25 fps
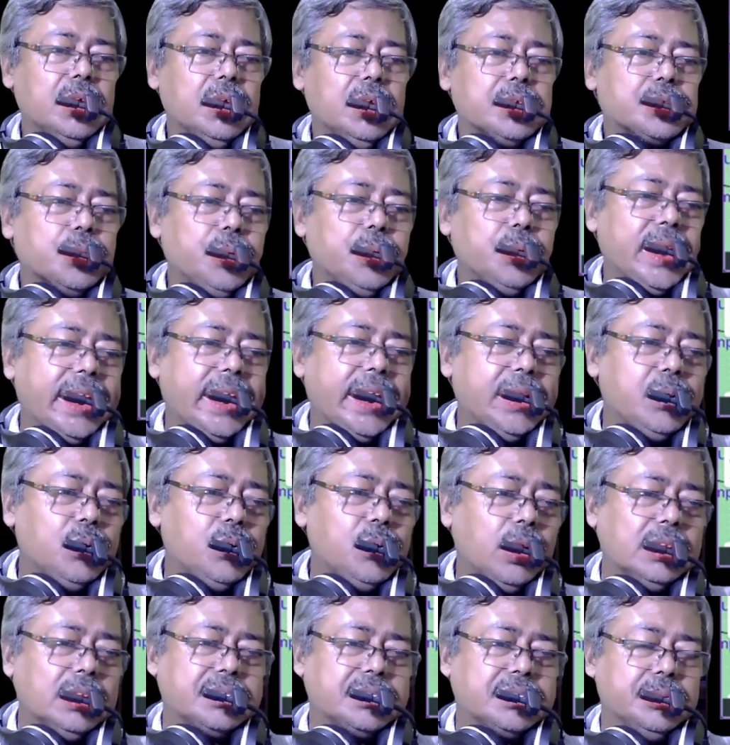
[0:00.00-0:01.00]
So NO
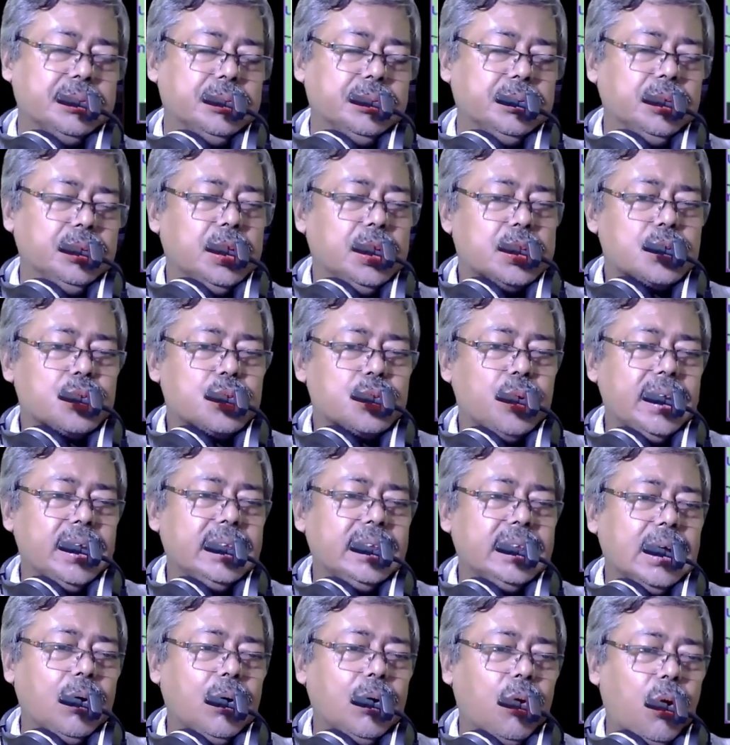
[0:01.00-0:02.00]
also
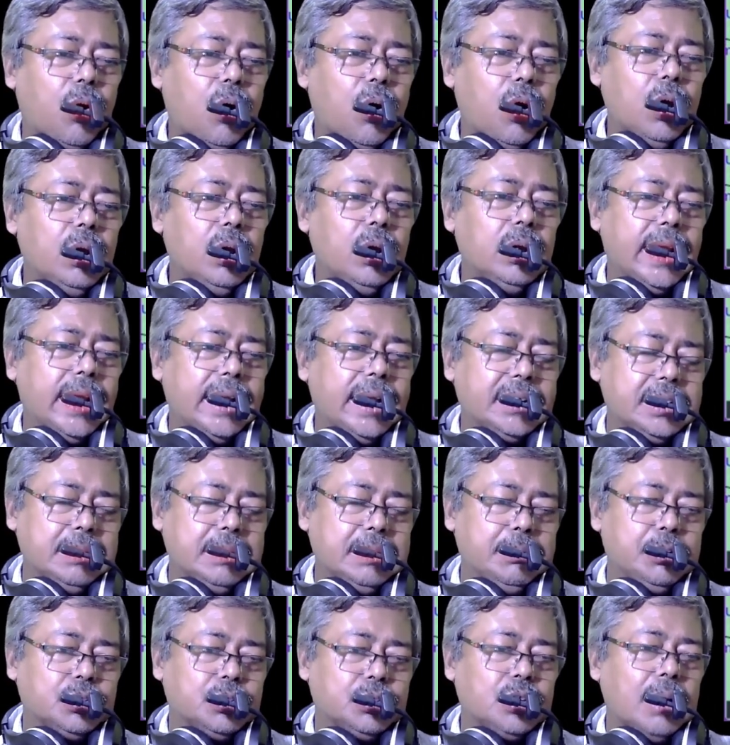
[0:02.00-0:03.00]
showing the all
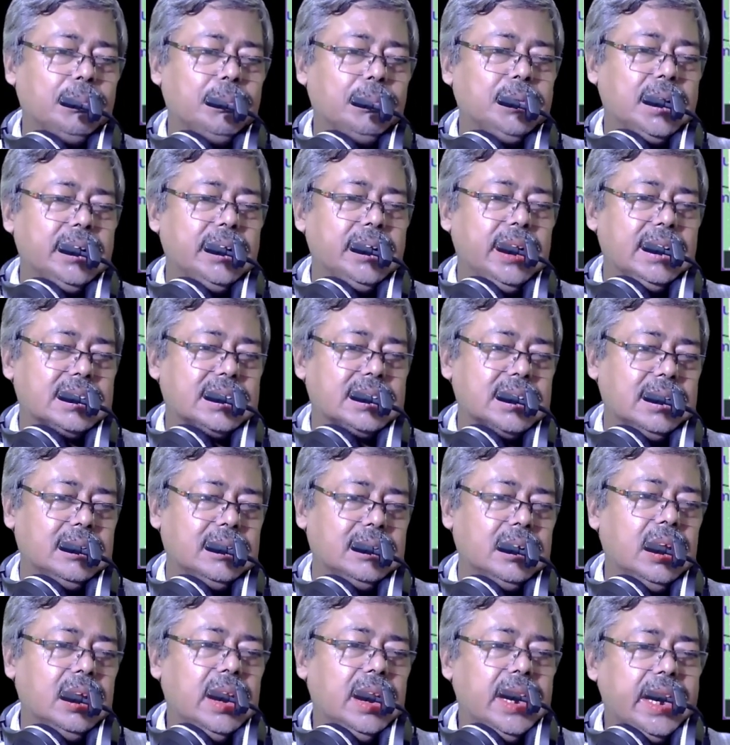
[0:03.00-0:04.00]
attributes of the
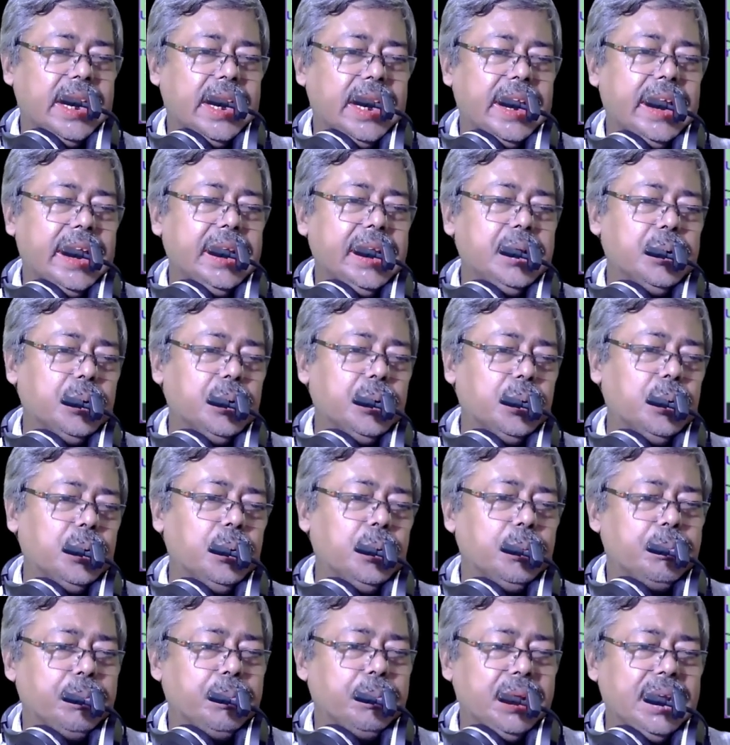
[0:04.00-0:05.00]
relation
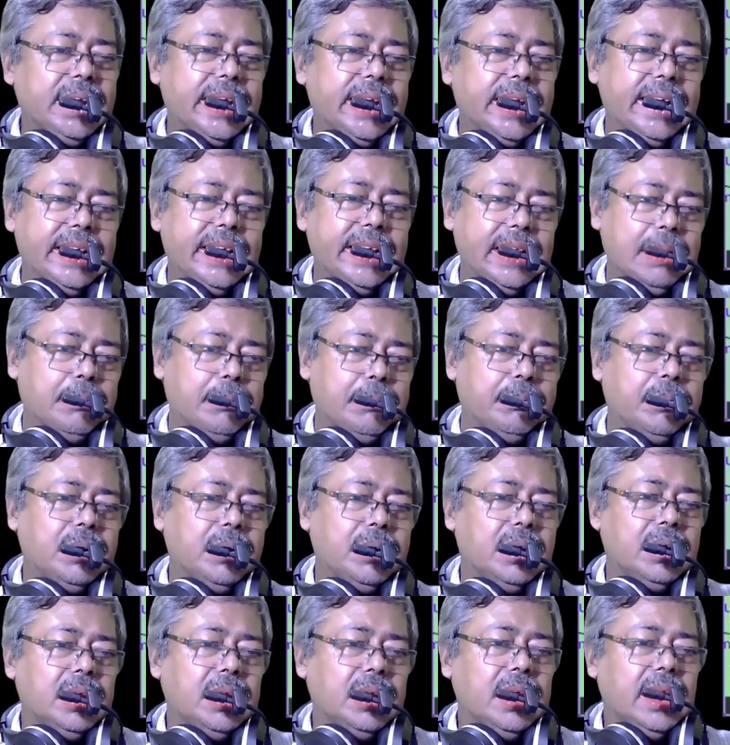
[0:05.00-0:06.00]
NO, P, L, M,
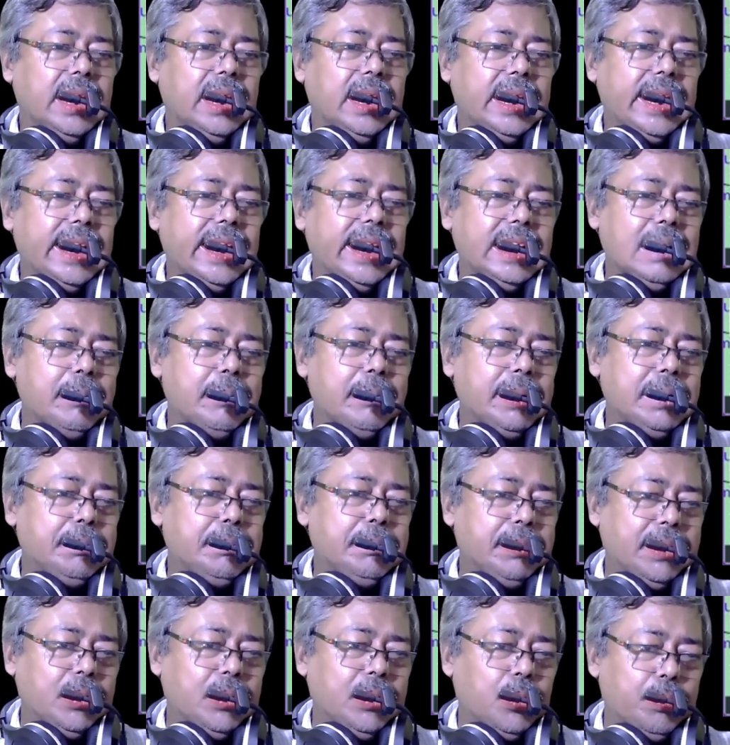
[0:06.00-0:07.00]
LMN,
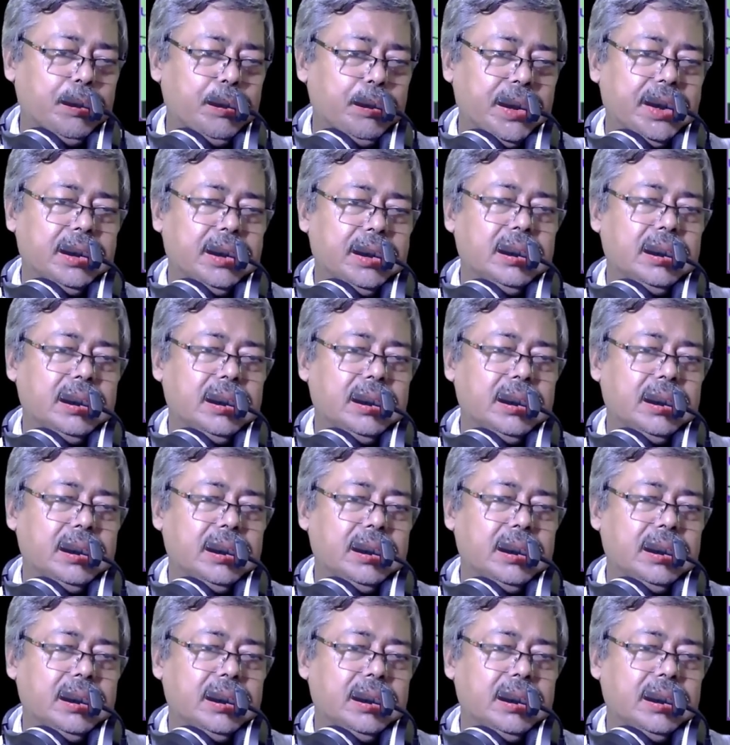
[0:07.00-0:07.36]
OP.